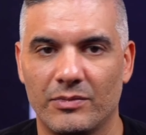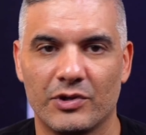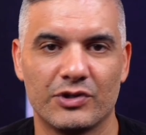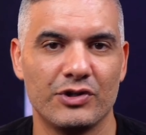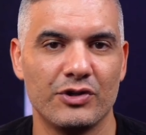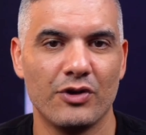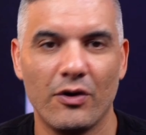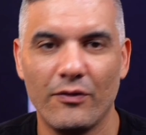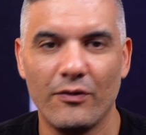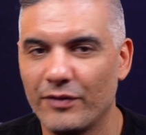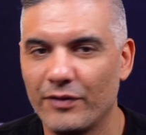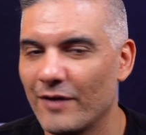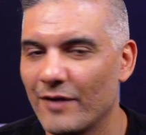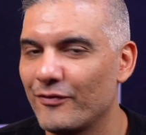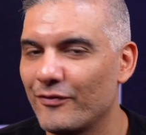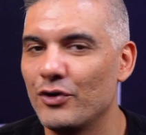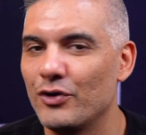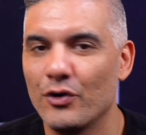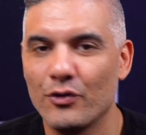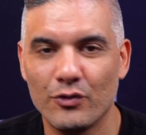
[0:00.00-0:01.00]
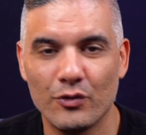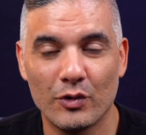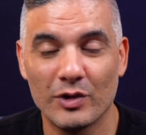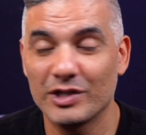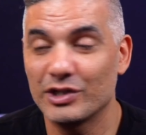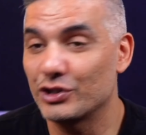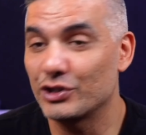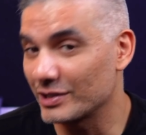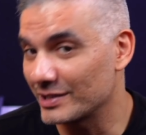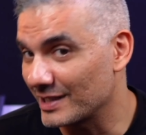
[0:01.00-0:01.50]
There's no fluff, no
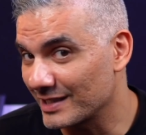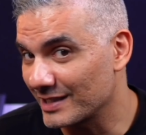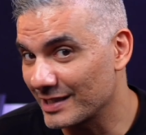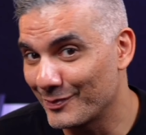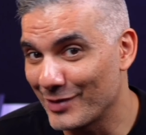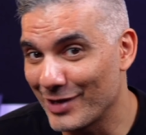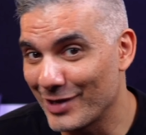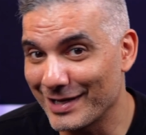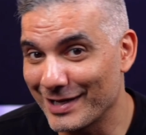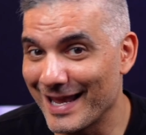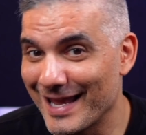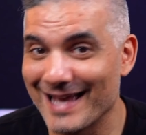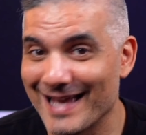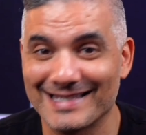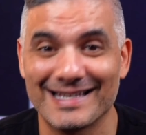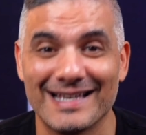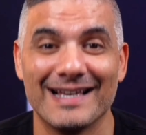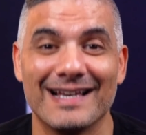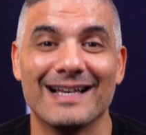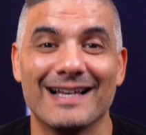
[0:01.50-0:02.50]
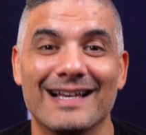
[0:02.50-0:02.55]
noise, just like the podcast,